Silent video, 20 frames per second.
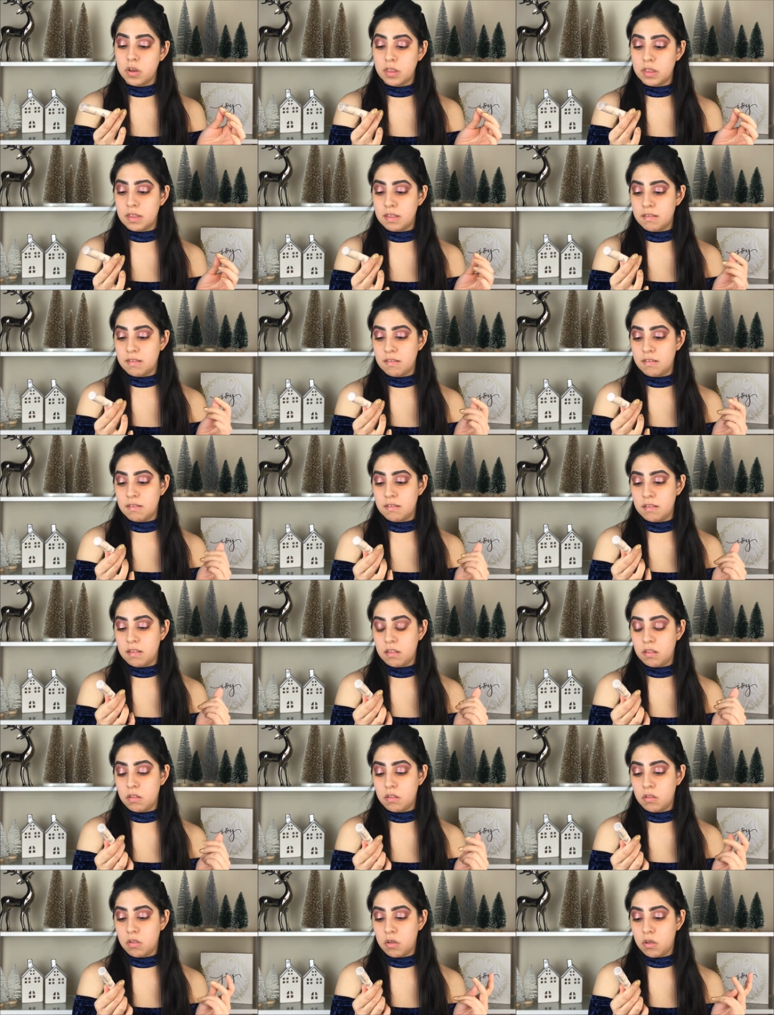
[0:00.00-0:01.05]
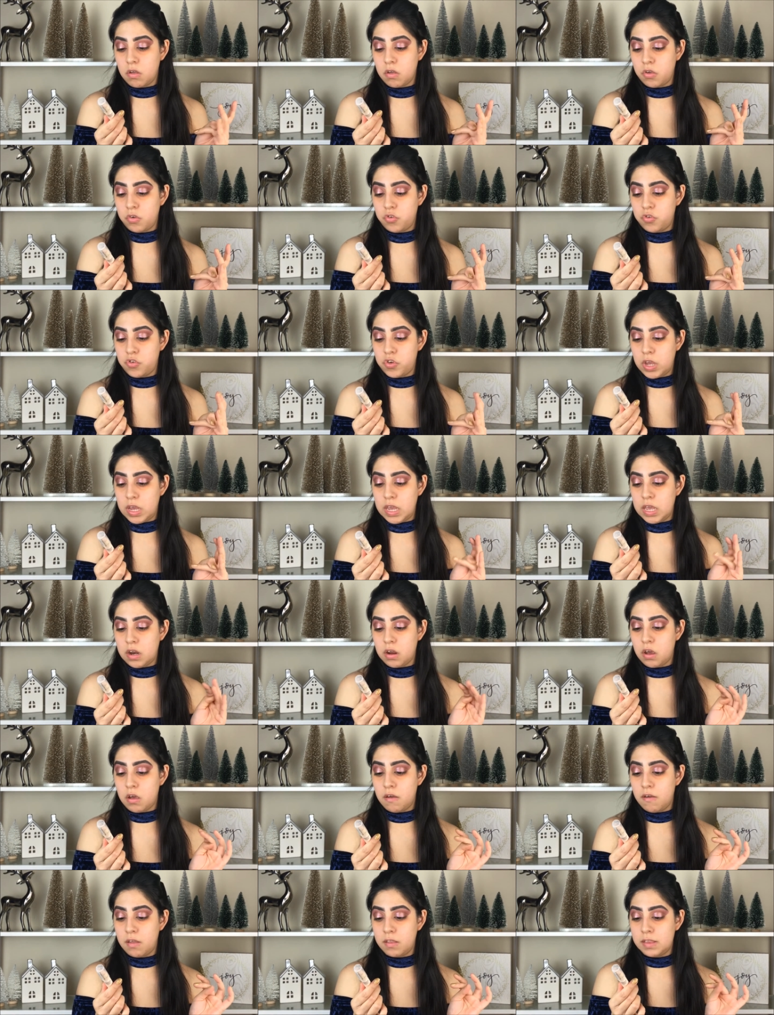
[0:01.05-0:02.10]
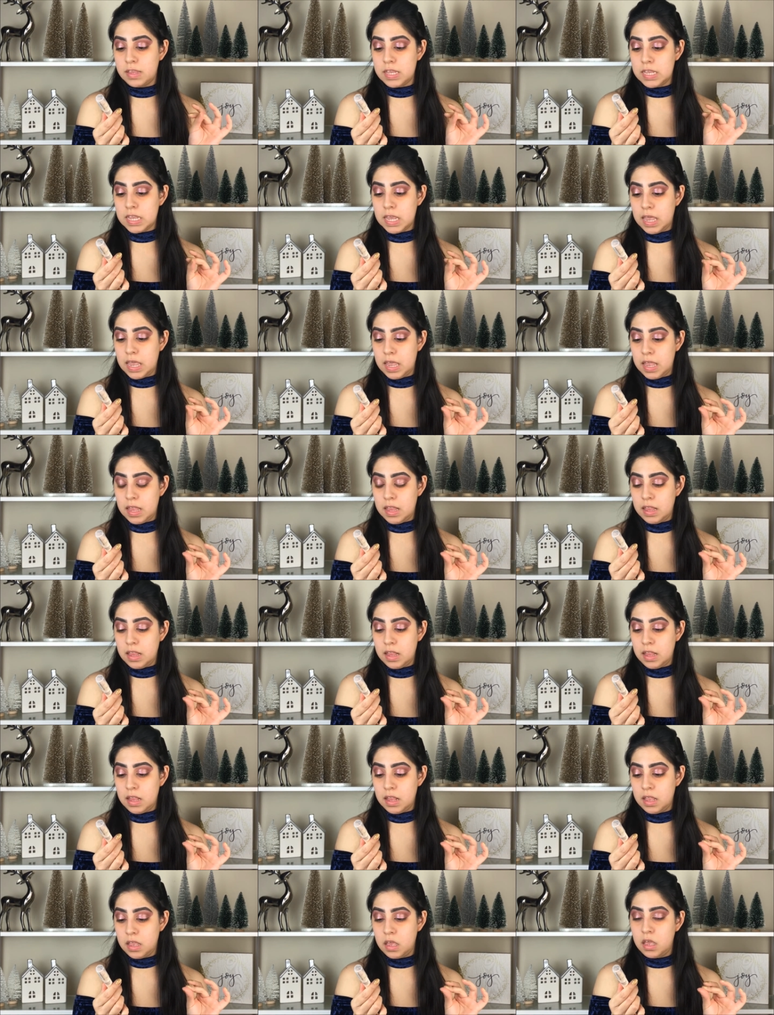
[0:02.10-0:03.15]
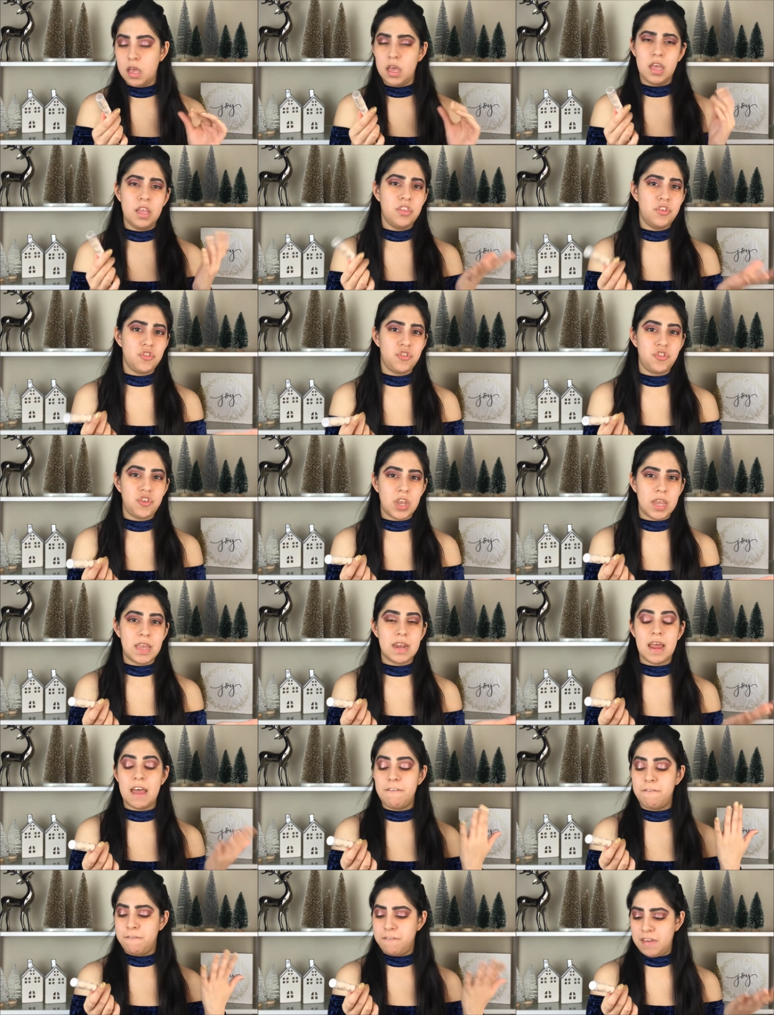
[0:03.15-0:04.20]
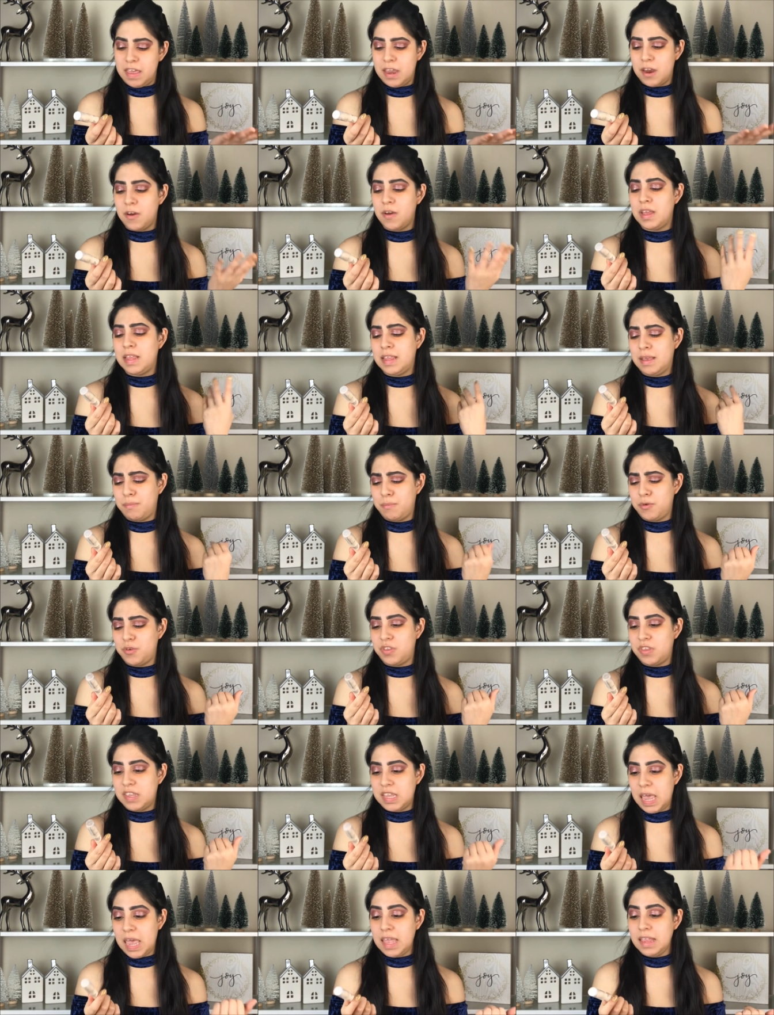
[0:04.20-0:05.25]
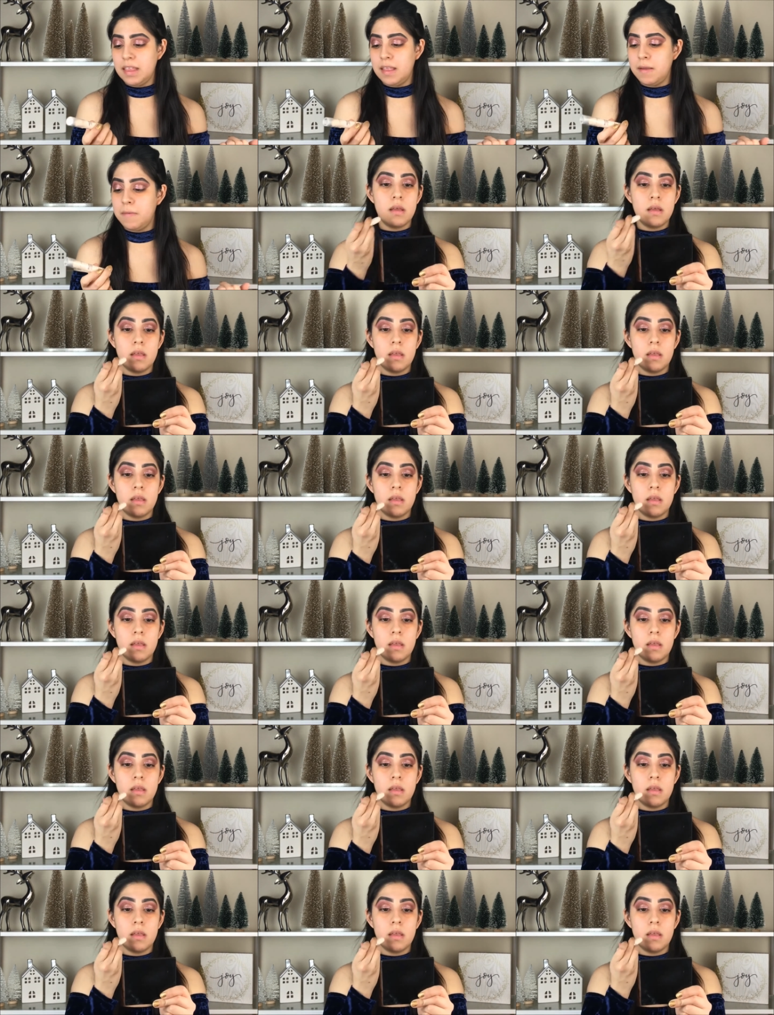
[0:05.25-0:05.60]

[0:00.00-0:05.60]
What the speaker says: This is in the shade 10, in the shade Fair number 10.